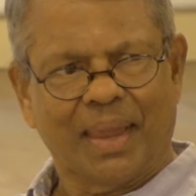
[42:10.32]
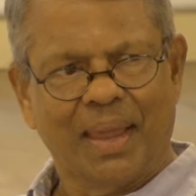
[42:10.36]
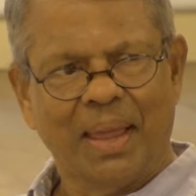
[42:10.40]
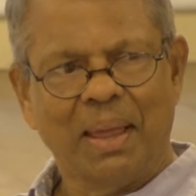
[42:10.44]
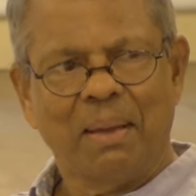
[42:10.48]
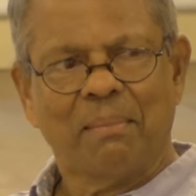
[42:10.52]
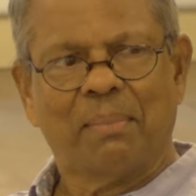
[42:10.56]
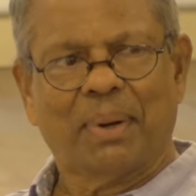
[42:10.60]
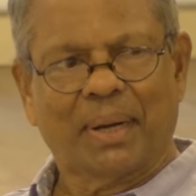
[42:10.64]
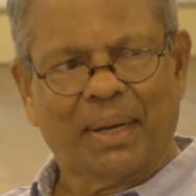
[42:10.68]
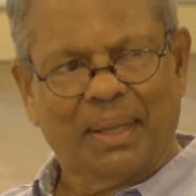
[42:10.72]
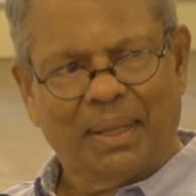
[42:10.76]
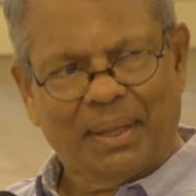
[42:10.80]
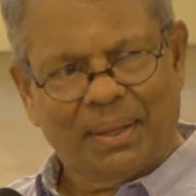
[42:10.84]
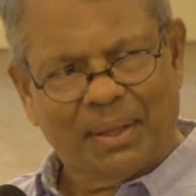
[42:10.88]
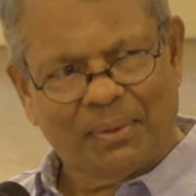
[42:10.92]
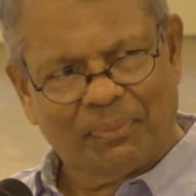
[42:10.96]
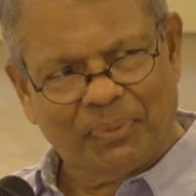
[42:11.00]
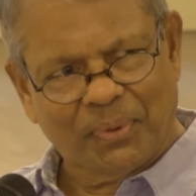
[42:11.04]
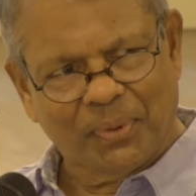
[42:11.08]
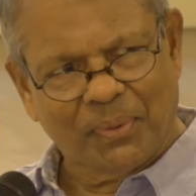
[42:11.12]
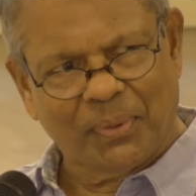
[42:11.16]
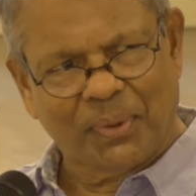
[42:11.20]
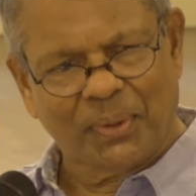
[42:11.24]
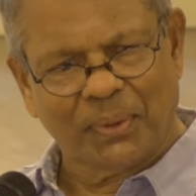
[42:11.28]
But if
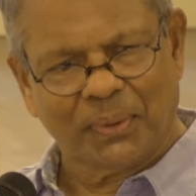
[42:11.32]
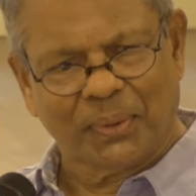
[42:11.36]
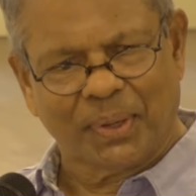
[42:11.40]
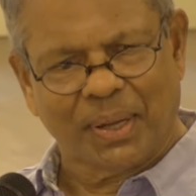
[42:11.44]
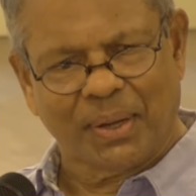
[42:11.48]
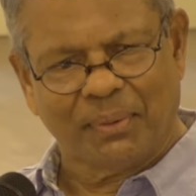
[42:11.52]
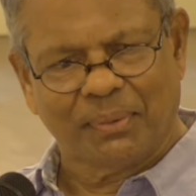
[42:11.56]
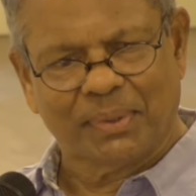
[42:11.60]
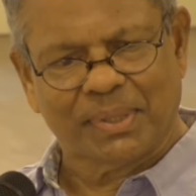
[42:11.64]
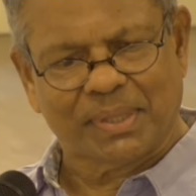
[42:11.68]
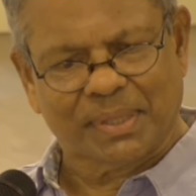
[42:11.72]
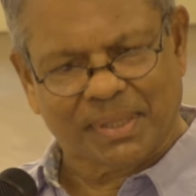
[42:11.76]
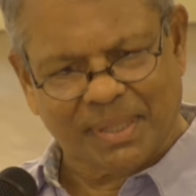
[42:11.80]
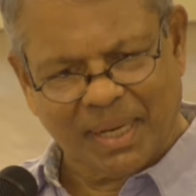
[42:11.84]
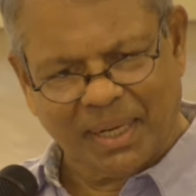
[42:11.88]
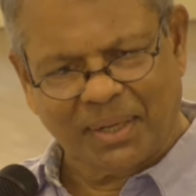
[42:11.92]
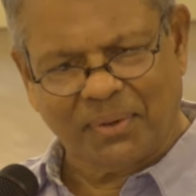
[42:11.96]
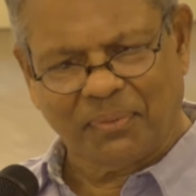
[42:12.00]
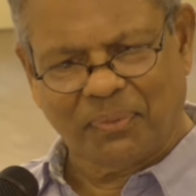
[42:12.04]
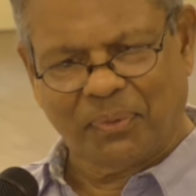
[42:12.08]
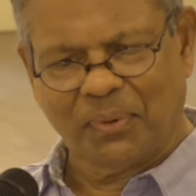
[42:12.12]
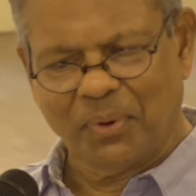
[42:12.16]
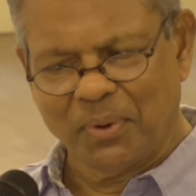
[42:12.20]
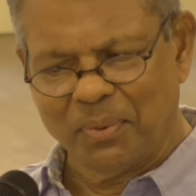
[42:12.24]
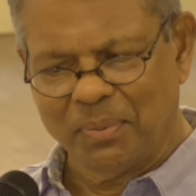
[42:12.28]
you want to have a set
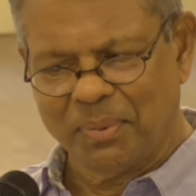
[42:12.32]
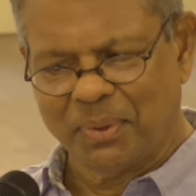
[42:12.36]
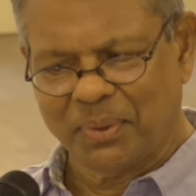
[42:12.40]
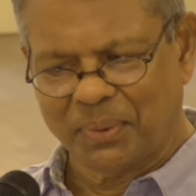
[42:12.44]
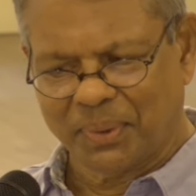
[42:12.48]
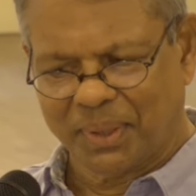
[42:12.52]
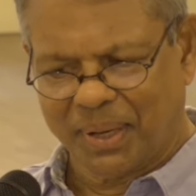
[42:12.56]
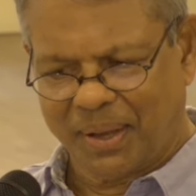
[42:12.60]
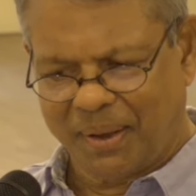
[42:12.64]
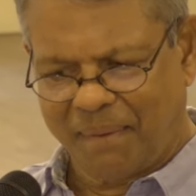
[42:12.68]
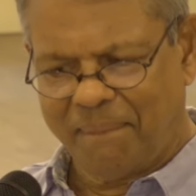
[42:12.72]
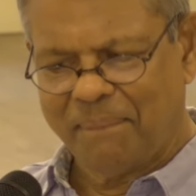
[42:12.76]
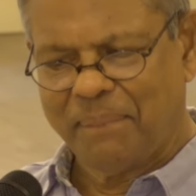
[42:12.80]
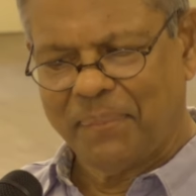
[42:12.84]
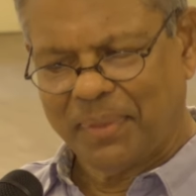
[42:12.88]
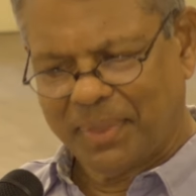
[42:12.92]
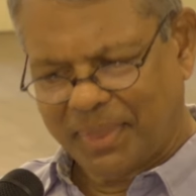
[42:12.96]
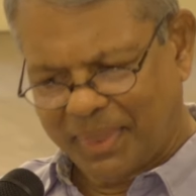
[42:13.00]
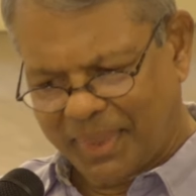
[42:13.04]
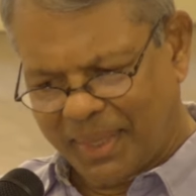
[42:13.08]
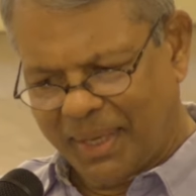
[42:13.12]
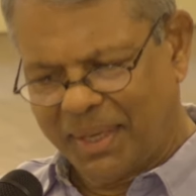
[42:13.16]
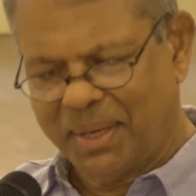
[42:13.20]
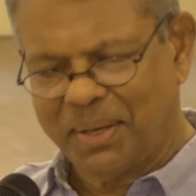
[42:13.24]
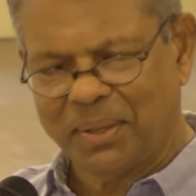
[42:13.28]
formula,
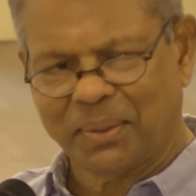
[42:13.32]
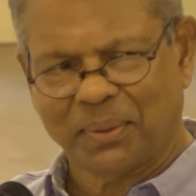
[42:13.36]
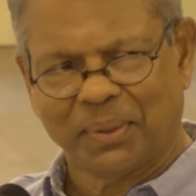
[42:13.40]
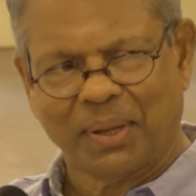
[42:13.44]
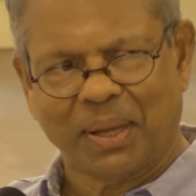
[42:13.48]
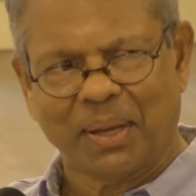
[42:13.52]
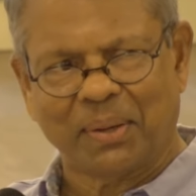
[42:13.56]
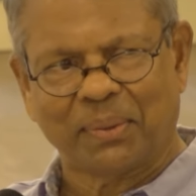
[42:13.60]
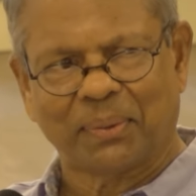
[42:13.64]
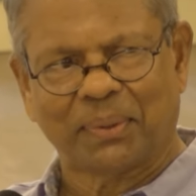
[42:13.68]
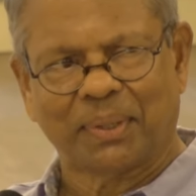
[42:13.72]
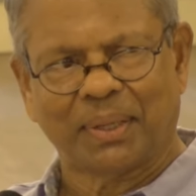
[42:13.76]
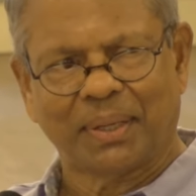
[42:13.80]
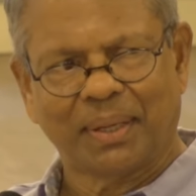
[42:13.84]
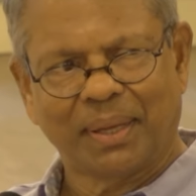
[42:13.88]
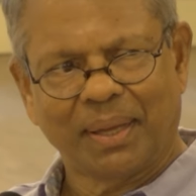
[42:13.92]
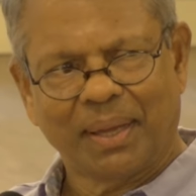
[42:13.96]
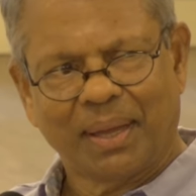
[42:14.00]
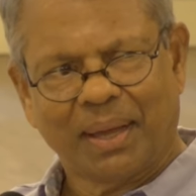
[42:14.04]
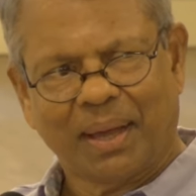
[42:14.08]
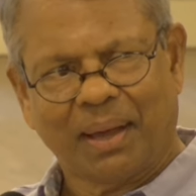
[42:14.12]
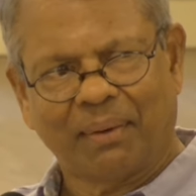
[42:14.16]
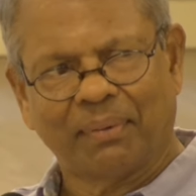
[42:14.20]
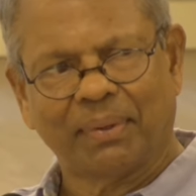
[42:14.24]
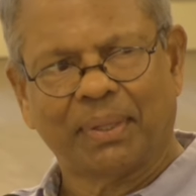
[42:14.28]
then you have the
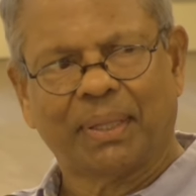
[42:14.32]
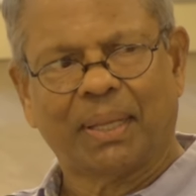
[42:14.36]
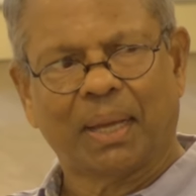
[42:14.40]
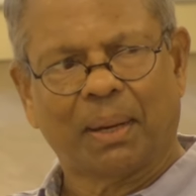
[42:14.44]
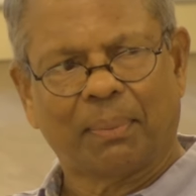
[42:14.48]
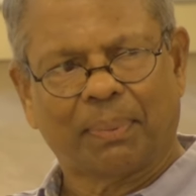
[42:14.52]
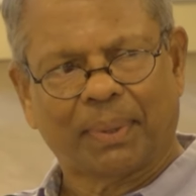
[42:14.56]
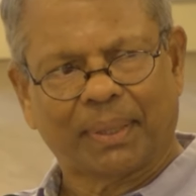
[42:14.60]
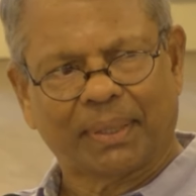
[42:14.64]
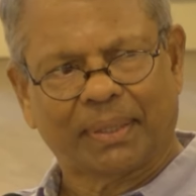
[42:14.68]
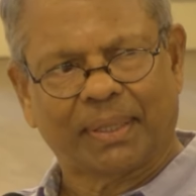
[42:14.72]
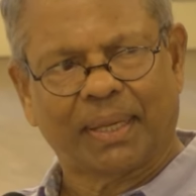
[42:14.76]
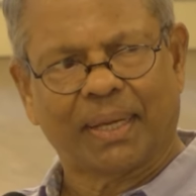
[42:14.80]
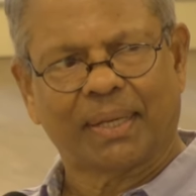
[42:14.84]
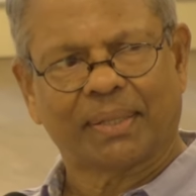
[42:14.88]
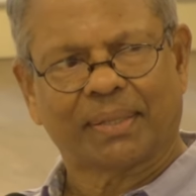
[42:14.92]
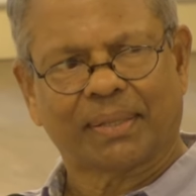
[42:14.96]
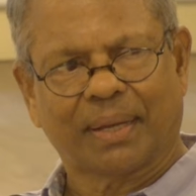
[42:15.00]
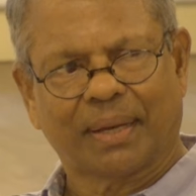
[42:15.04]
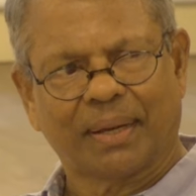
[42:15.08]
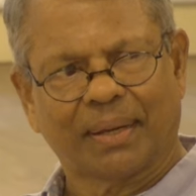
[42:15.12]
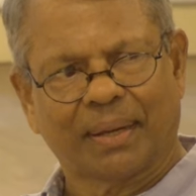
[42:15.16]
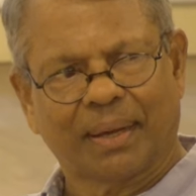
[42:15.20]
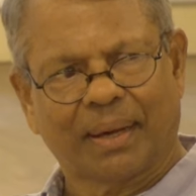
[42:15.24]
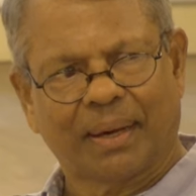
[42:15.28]
avidya paccaya
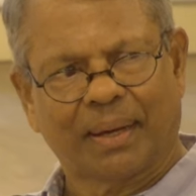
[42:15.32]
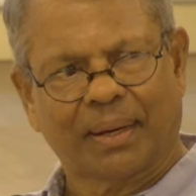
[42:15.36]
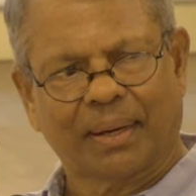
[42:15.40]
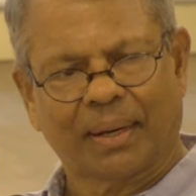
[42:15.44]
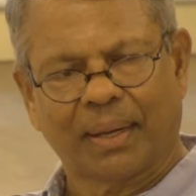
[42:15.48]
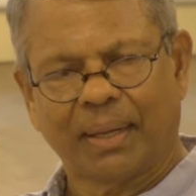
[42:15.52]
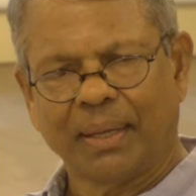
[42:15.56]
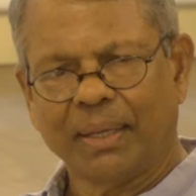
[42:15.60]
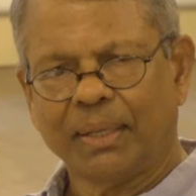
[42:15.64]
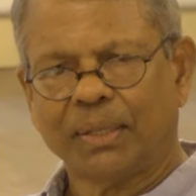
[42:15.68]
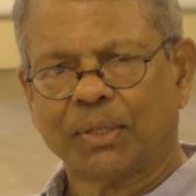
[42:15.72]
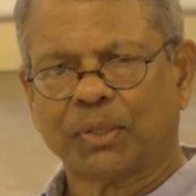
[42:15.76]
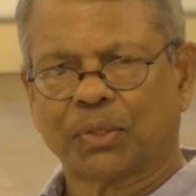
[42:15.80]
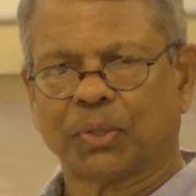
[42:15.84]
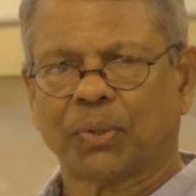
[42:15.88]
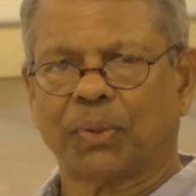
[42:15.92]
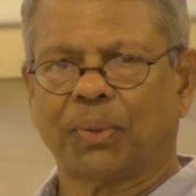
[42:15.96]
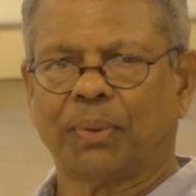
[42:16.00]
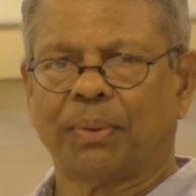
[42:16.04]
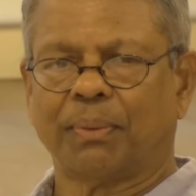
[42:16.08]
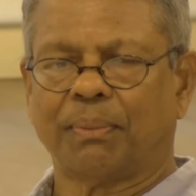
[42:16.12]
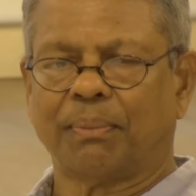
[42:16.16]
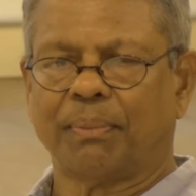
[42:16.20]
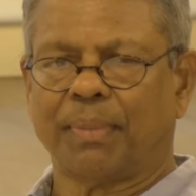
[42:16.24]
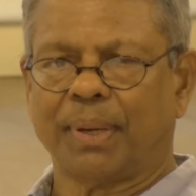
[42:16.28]
sankhara.
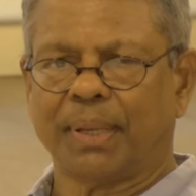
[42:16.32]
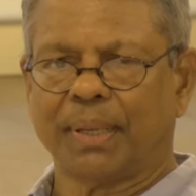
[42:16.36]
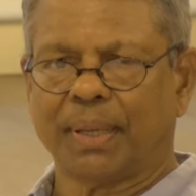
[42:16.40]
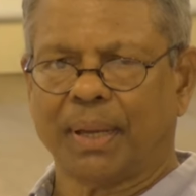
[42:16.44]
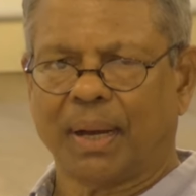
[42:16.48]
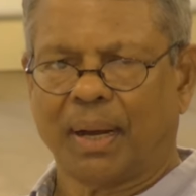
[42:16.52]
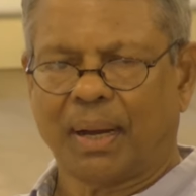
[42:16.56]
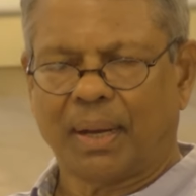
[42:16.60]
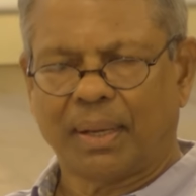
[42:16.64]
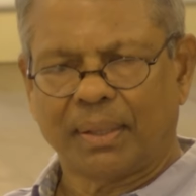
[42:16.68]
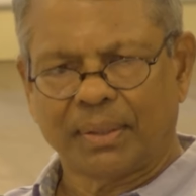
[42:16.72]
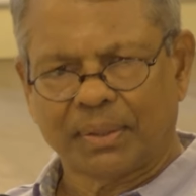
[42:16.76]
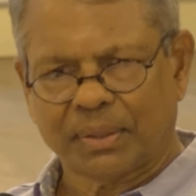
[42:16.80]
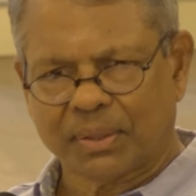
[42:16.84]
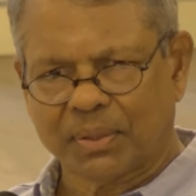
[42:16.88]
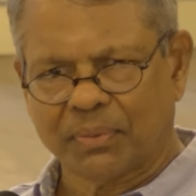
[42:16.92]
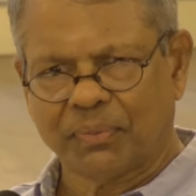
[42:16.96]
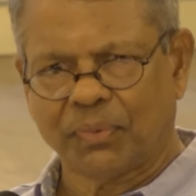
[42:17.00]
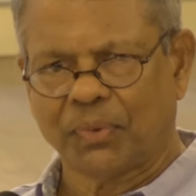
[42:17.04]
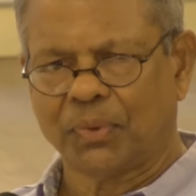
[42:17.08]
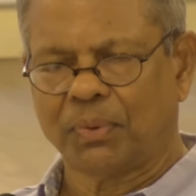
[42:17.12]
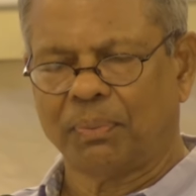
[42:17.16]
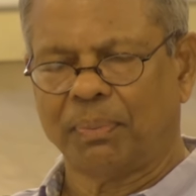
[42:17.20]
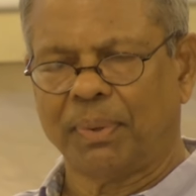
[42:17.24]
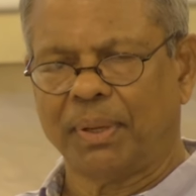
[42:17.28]
So my answer
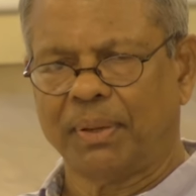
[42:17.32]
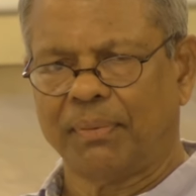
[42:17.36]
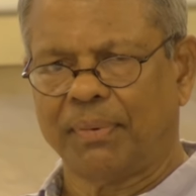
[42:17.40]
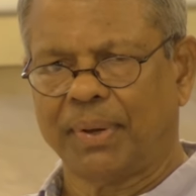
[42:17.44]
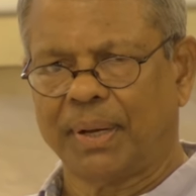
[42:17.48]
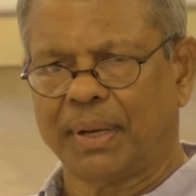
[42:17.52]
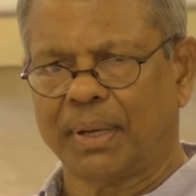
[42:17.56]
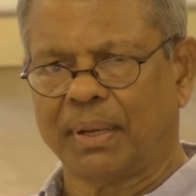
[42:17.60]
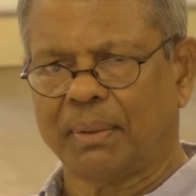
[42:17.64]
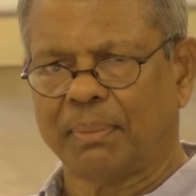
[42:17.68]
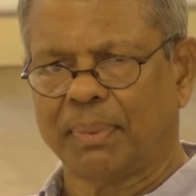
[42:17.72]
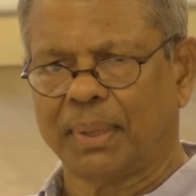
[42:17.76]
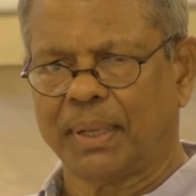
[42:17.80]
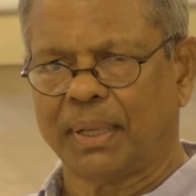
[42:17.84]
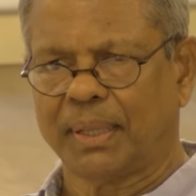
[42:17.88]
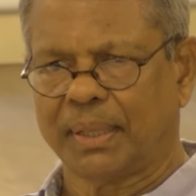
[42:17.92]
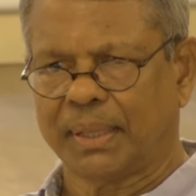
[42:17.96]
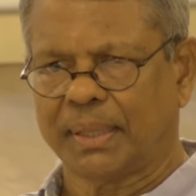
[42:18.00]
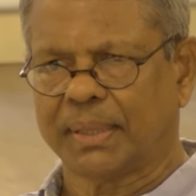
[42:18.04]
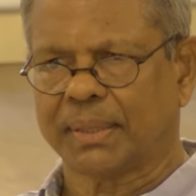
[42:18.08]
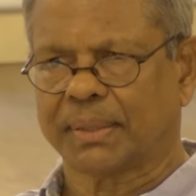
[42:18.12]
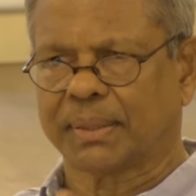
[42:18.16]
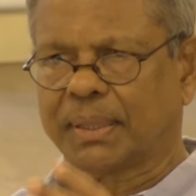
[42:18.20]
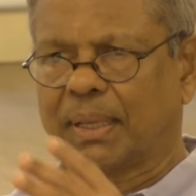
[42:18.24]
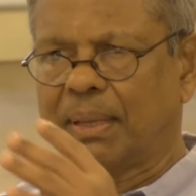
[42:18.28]
would be, Venerable,
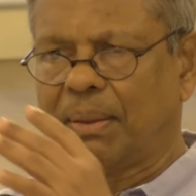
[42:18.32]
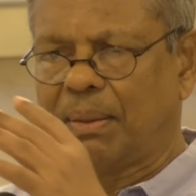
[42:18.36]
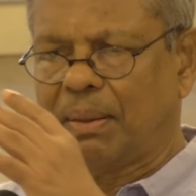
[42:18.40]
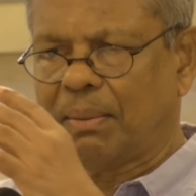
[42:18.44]
yes.